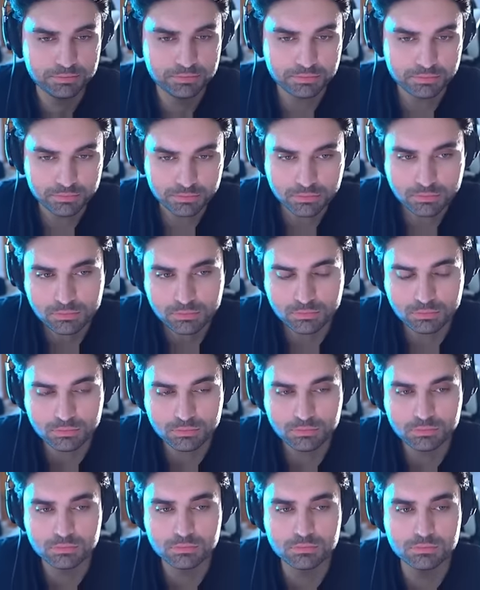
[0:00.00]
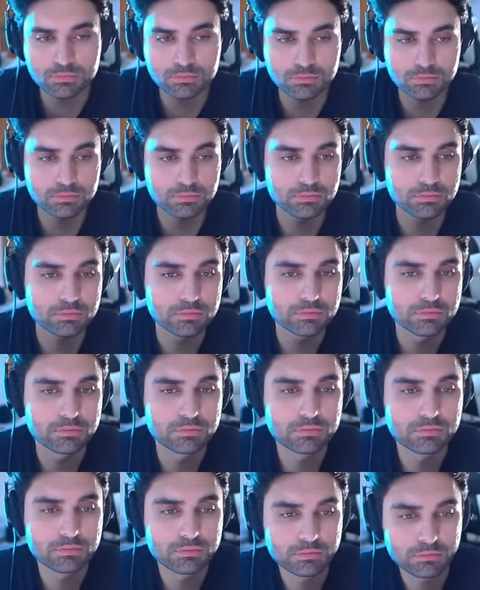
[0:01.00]

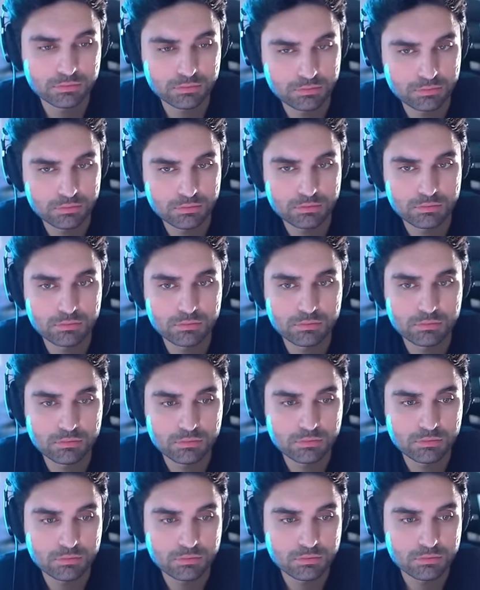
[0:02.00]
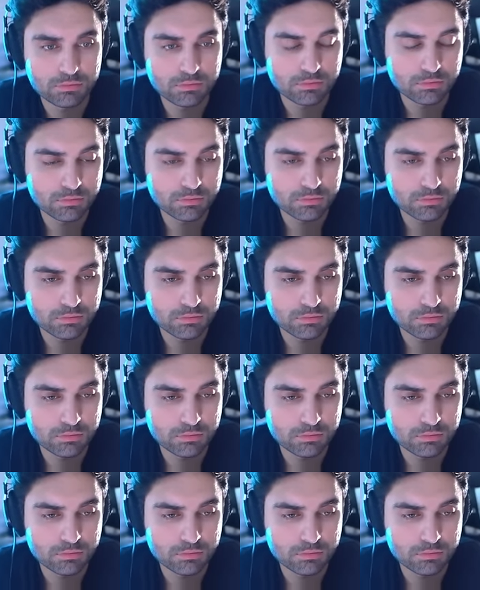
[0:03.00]
The person shown says nothing.